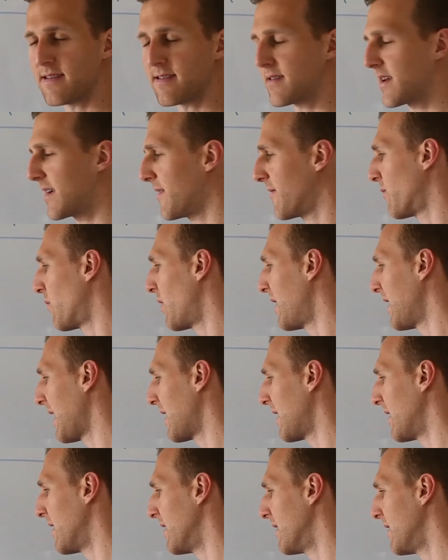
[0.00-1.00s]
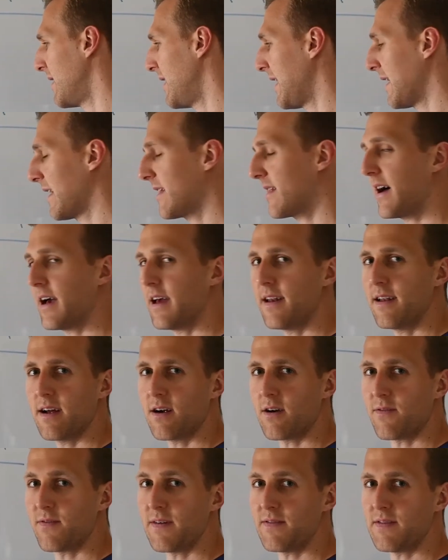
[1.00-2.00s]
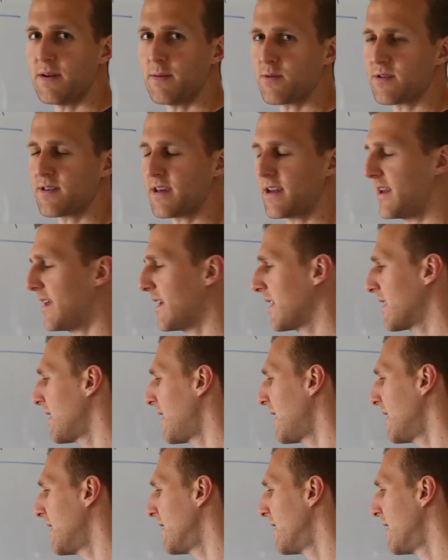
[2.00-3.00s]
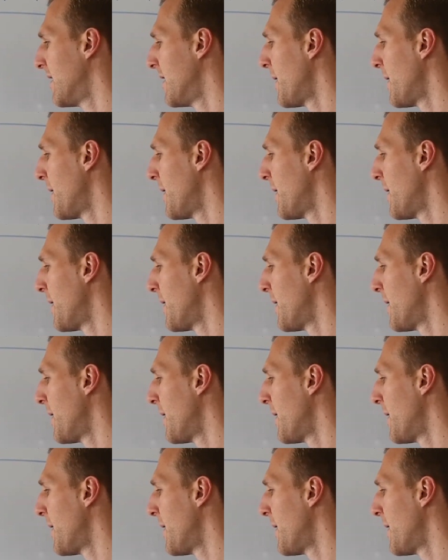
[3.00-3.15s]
instead of running on an incline or 15% incline